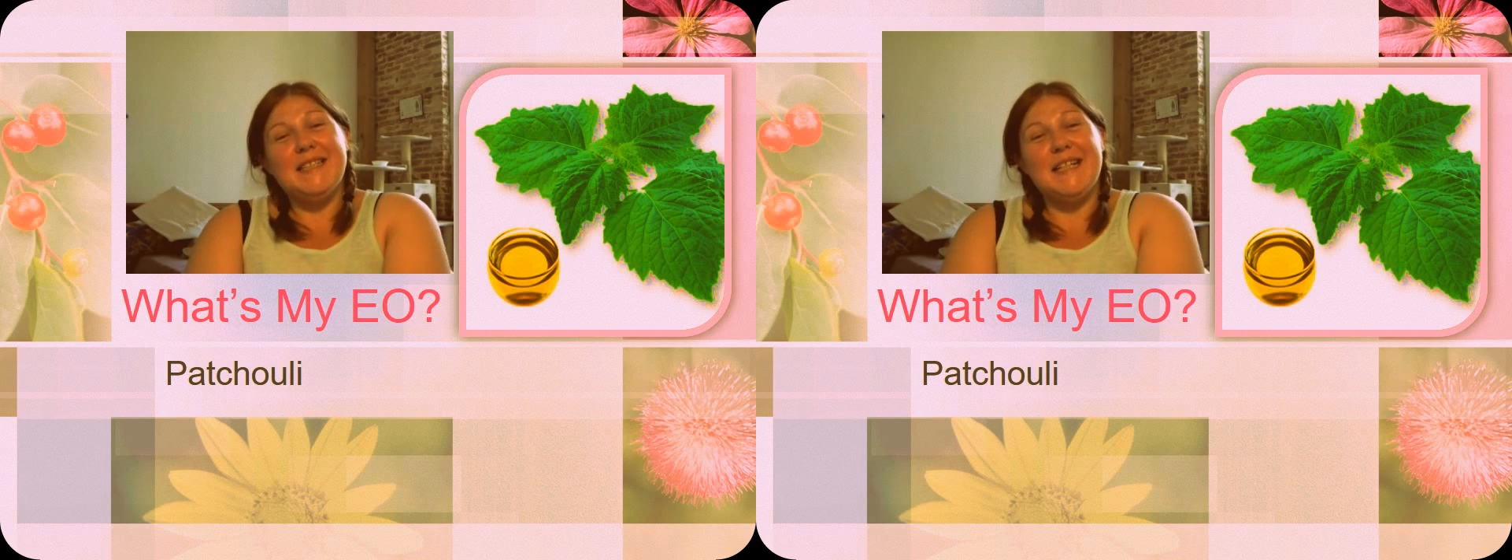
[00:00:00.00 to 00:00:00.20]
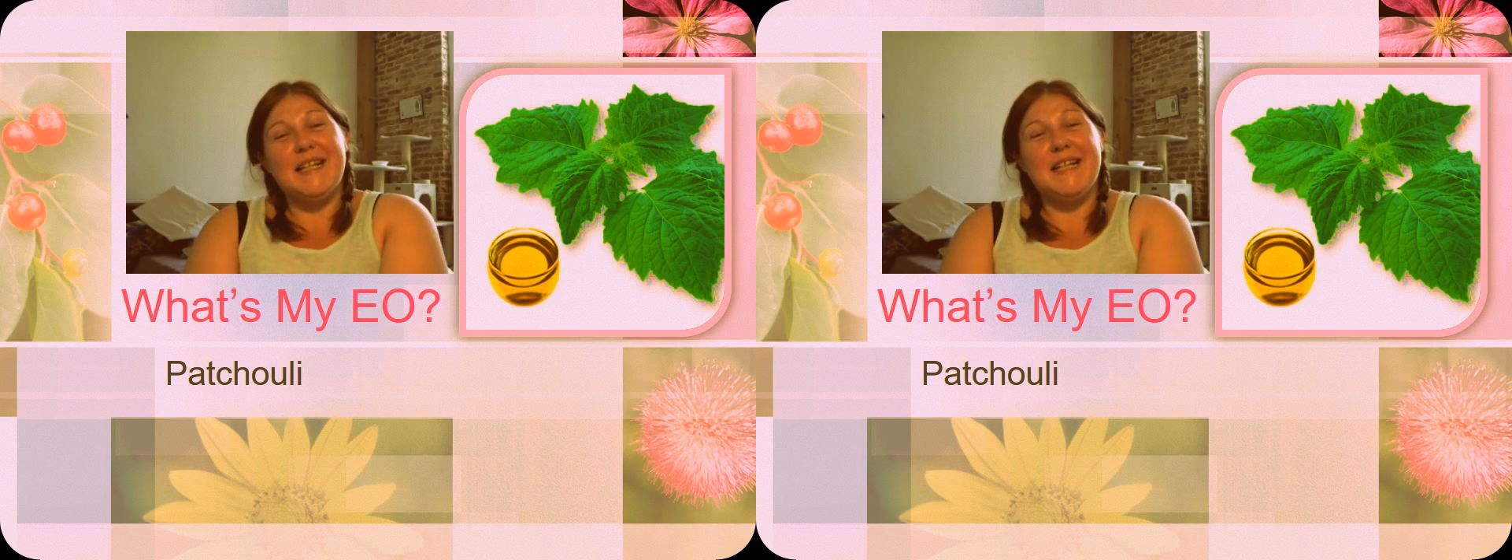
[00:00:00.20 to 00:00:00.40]

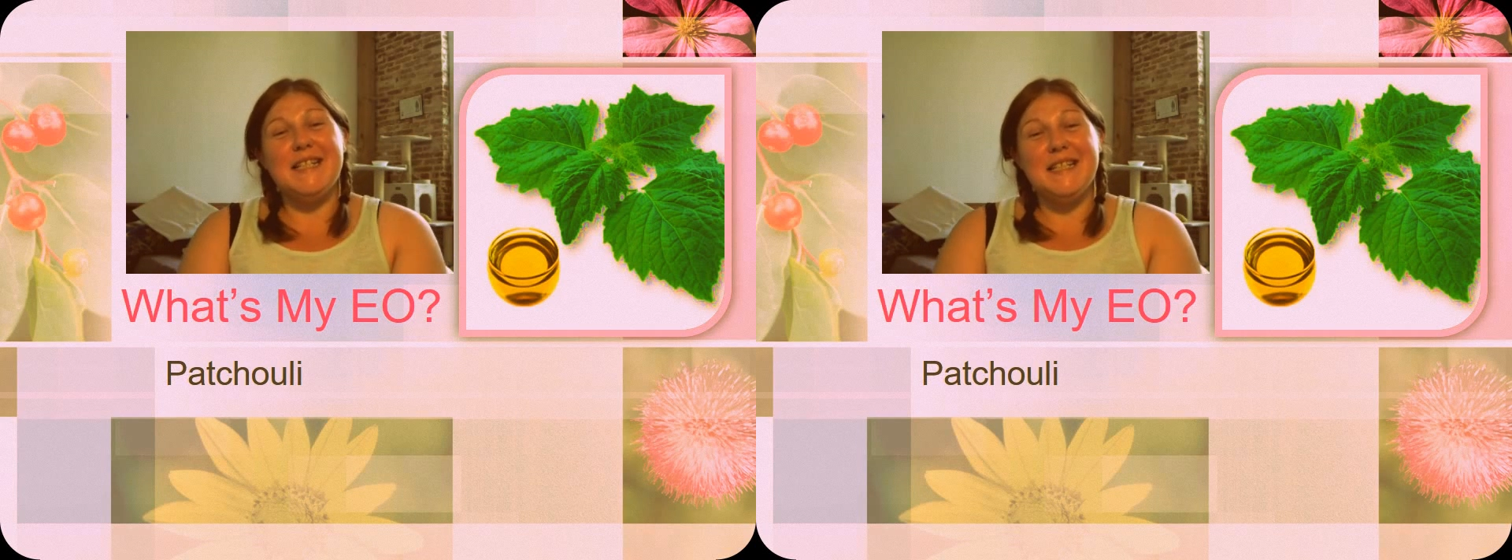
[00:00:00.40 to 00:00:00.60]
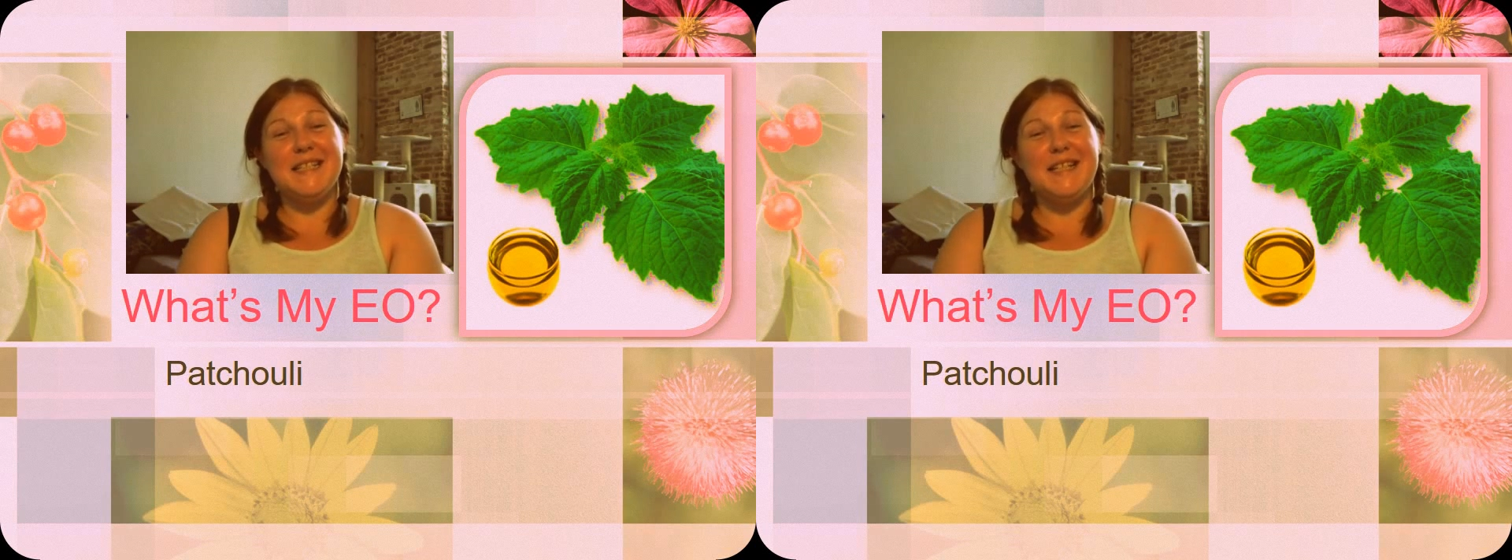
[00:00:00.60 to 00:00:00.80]
and
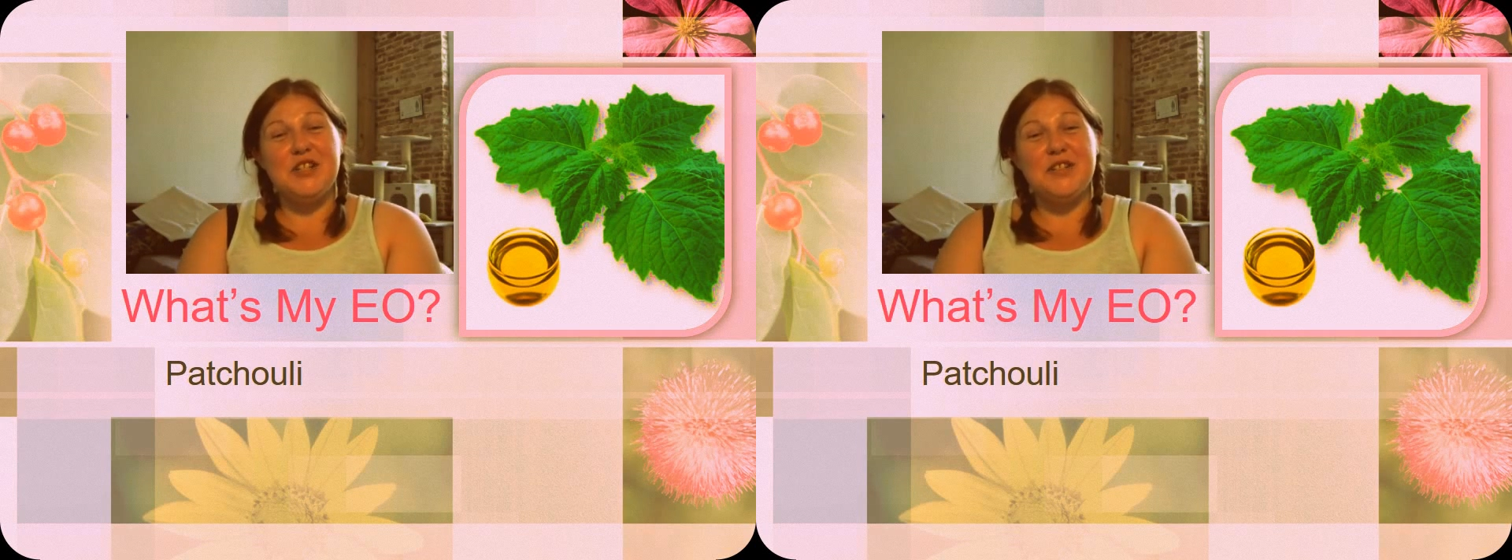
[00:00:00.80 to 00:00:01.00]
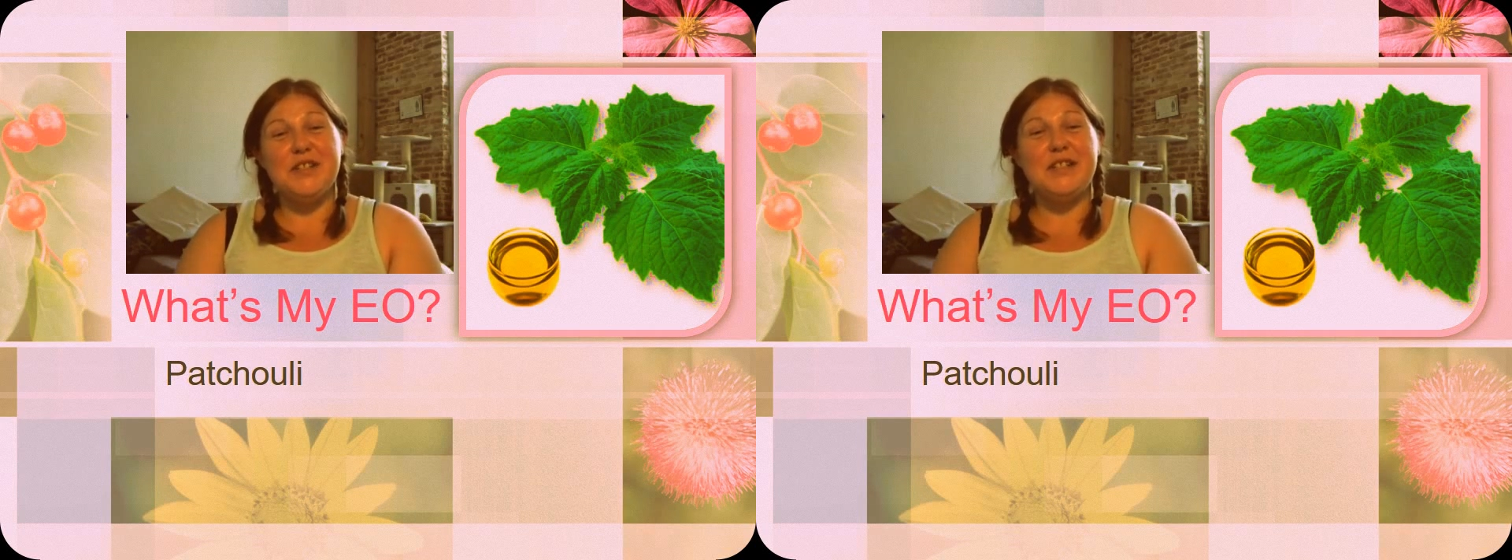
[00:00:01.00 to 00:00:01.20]
Nikki's
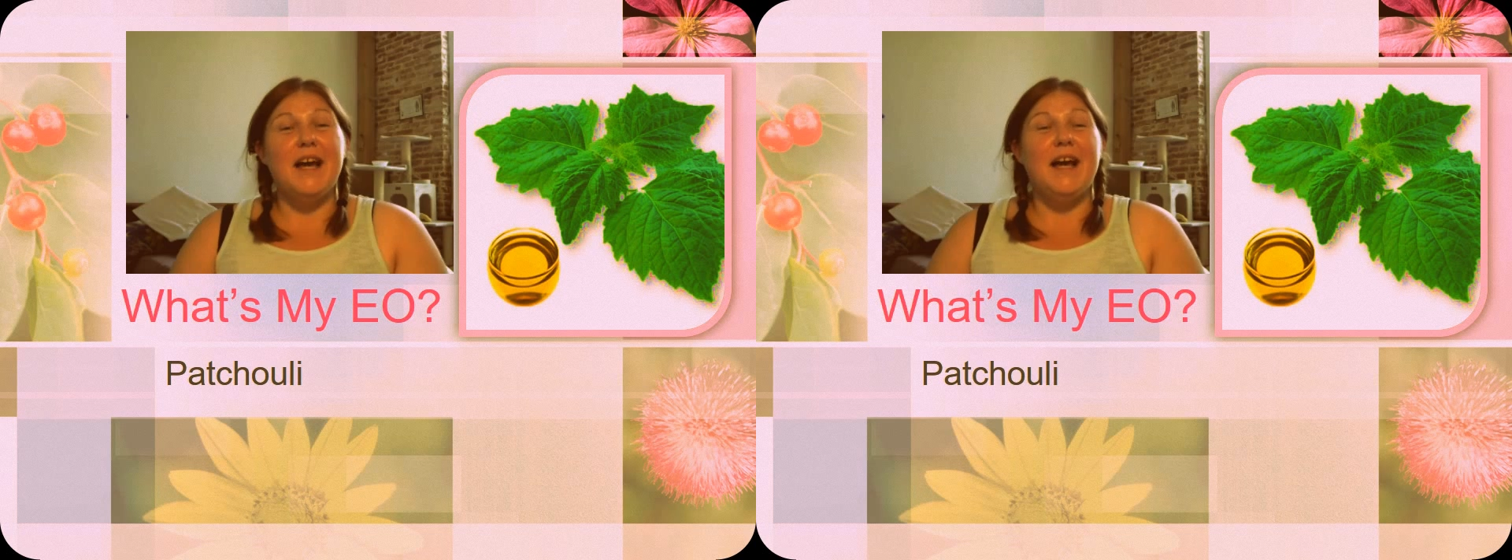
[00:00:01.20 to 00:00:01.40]
Essentials.